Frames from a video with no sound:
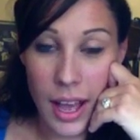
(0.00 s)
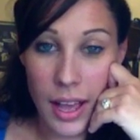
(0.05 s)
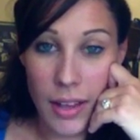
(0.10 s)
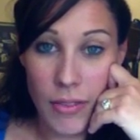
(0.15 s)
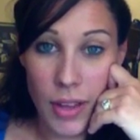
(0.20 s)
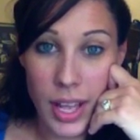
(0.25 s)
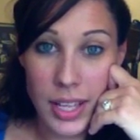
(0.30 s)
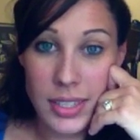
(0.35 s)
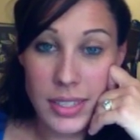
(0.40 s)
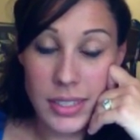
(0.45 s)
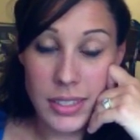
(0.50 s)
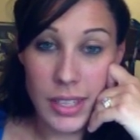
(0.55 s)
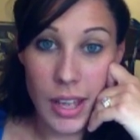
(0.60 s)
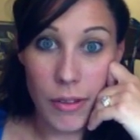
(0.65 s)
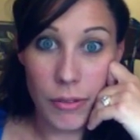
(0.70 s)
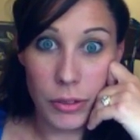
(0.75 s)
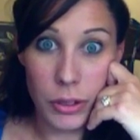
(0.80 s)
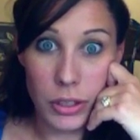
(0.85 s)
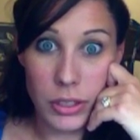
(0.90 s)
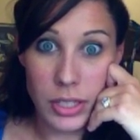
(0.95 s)
I've had
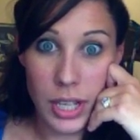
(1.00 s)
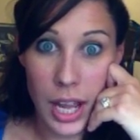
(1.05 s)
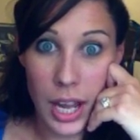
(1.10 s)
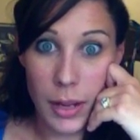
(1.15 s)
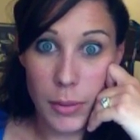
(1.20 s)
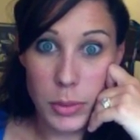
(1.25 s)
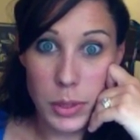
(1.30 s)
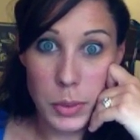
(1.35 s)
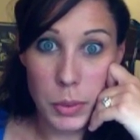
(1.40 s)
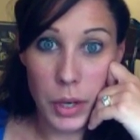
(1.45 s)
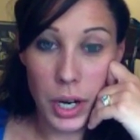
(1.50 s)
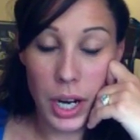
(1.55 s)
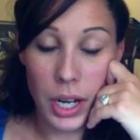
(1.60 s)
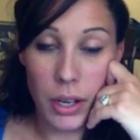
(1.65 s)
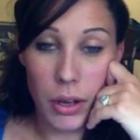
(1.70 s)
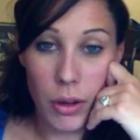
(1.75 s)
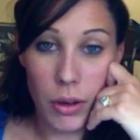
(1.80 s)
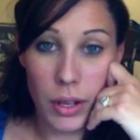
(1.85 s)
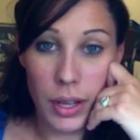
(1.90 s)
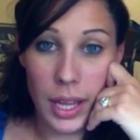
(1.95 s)
several times where I
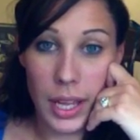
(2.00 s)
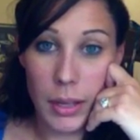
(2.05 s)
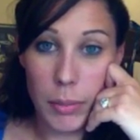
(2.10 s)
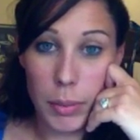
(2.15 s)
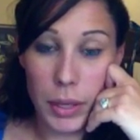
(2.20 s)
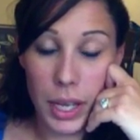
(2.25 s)
go to, like,